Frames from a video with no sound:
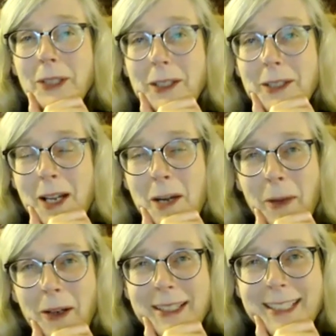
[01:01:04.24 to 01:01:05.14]
our
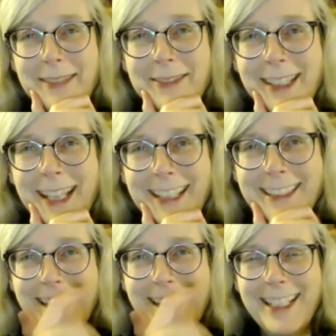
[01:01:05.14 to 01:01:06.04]
park safety guy
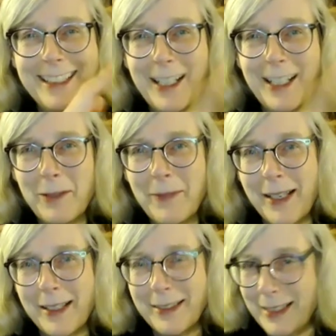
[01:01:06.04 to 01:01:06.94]
tonight he'd come
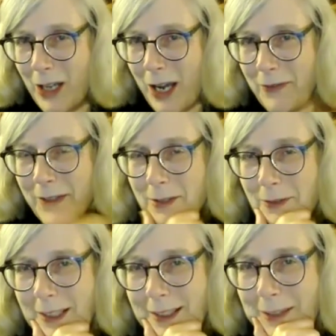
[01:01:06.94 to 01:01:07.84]
to the office
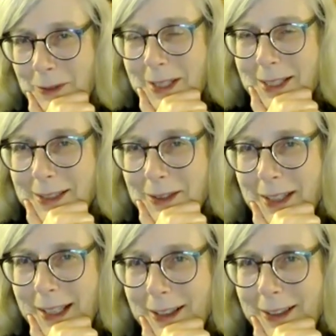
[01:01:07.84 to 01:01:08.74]
while I was still
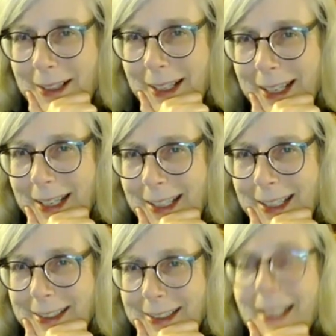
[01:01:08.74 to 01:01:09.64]
there, and
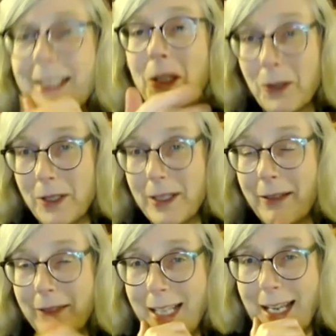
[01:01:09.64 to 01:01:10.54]
he he had noted
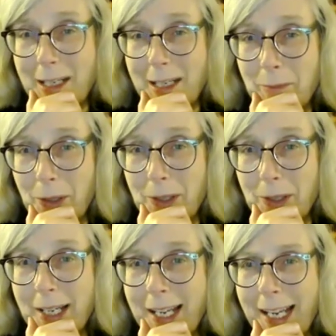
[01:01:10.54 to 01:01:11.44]
that we'd had a burn,
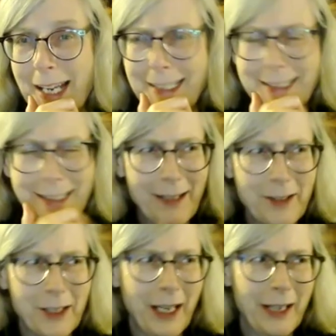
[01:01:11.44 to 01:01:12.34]
and he said, "Yeah,
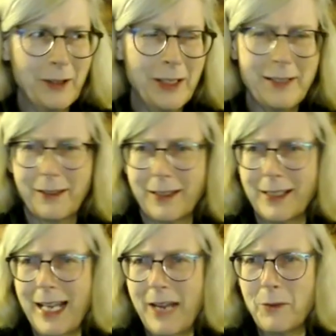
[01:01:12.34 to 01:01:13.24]
the coyotes aren't going
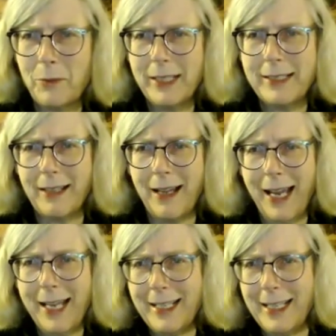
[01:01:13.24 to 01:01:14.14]
to have a place to
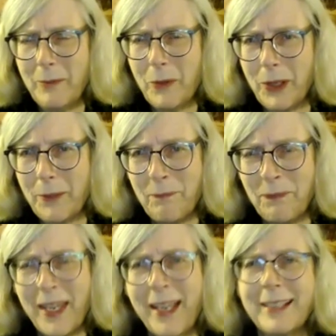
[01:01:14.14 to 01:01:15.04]
hide anymore."
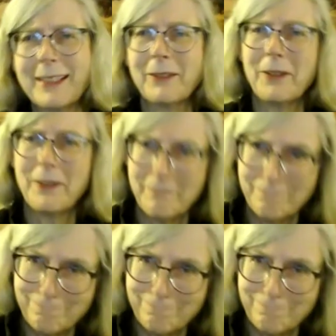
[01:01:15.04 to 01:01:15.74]
So "Well,